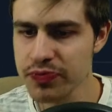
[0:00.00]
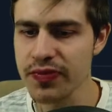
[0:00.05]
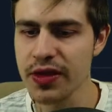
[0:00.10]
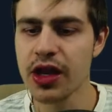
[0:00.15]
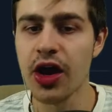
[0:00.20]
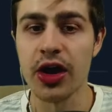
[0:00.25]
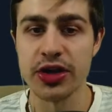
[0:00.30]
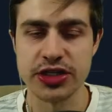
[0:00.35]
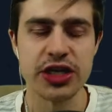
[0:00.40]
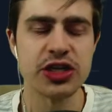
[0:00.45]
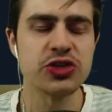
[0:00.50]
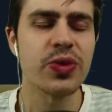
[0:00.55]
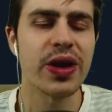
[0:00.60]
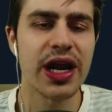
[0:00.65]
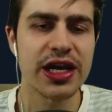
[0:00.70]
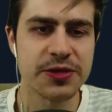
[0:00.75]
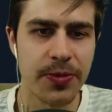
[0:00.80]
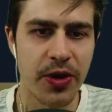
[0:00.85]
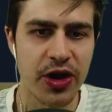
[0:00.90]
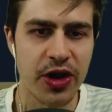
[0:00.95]
Yeah, so this is what
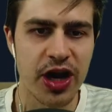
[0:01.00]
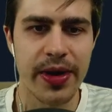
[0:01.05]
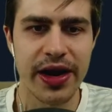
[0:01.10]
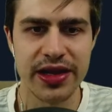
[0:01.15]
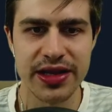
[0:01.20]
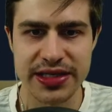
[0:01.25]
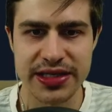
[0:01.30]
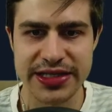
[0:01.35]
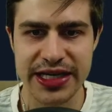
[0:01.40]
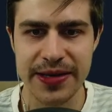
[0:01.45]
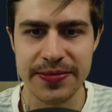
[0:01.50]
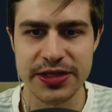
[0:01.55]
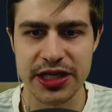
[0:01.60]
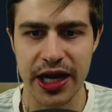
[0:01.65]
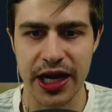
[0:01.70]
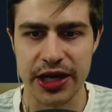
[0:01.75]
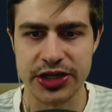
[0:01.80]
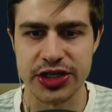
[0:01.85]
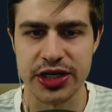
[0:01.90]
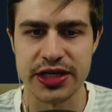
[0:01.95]
I spoke about in the team
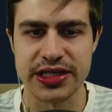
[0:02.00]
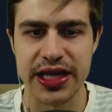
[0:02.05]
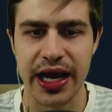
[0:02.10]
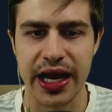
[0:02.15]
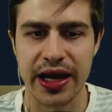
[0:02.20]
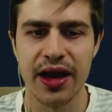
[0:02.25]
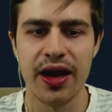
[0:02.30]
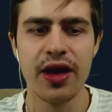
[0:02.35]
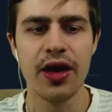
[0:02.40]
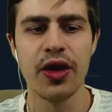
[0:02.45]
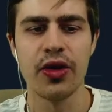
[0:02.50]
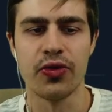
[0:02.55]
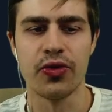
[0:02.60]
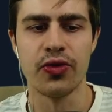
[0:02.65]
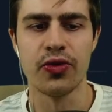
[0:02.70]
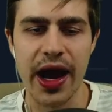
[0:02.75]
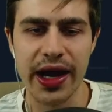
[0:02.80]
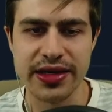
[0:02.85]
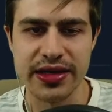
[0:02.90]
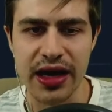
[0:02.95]
selection, is like,
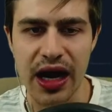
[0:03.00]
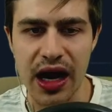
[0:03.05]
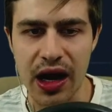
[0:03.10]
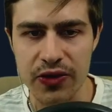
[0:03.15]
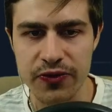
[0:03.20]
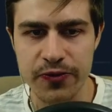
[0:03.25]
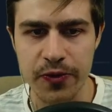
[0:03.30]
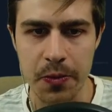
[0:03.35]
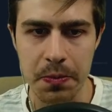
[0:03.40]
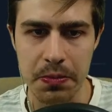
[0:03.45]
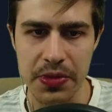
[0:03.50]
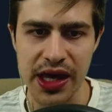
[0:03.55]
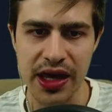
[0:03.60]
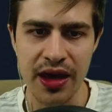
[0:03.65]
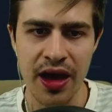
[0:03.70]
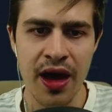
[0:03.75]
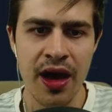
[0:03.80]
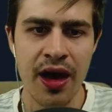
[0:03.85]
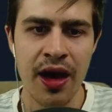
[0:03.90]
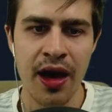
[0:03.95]
right now for
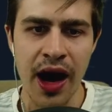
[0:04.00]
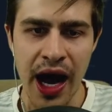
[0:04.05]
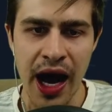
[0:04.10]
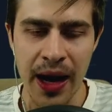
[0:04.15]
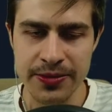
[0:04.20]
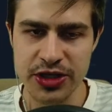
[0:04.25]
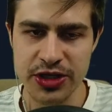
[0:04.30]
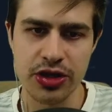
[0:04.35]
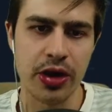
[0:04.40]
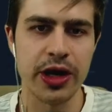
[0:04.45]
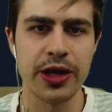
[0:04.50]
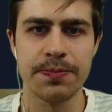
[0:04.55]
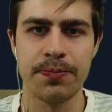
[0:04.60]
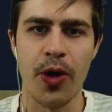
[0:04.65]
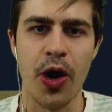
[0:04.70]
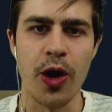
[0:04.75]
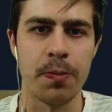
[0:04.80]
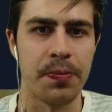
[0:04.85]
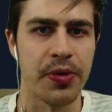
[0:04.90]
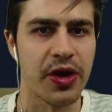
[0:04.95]
me, I'm starting
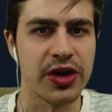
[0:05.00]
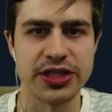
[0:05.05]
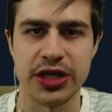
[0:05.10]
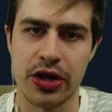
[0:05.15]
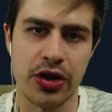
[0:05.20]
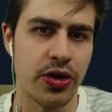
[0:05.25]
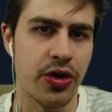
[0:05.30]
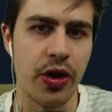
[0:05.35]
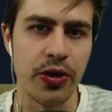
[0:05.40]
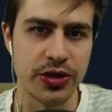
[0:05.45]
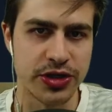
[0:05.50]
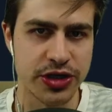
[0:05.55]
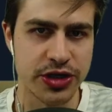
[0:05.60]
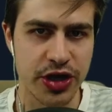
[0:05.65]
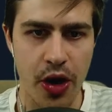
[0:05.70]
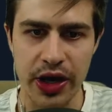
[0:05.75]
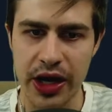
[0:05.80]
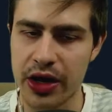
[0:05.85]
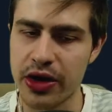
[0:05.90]
Pope because I don't own Tony.